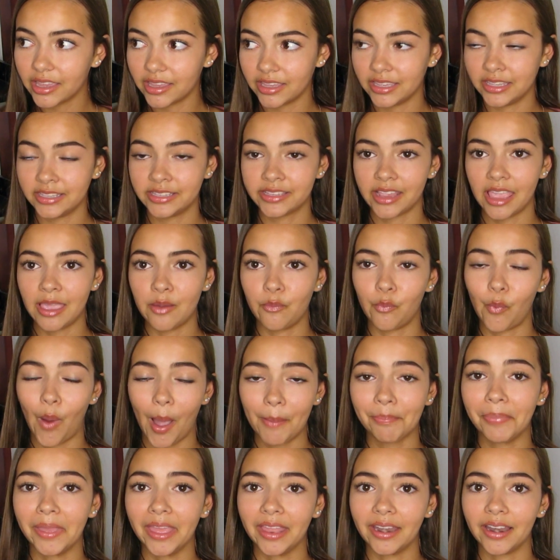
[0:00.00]
is a
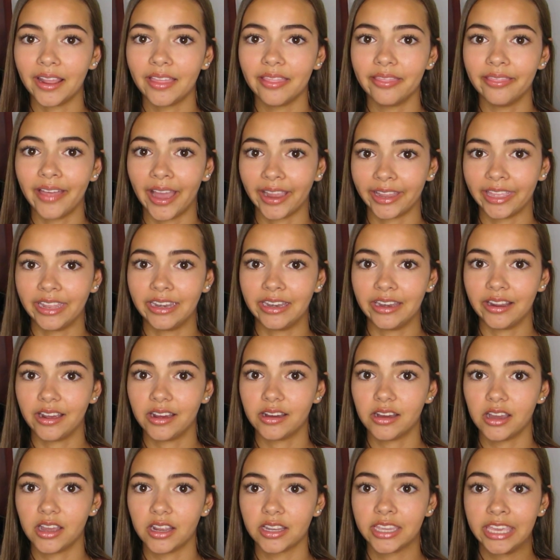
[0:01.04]
weapon that can
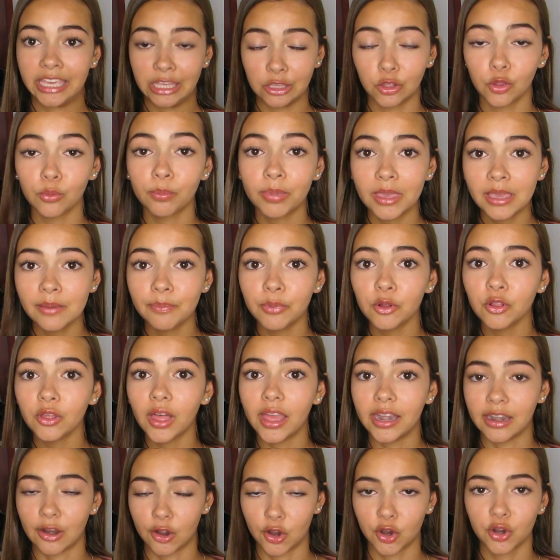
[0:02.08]
kill people
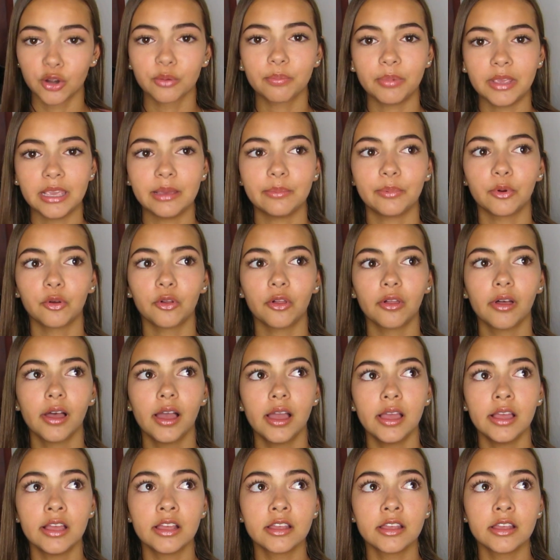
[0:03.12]
and hurt people.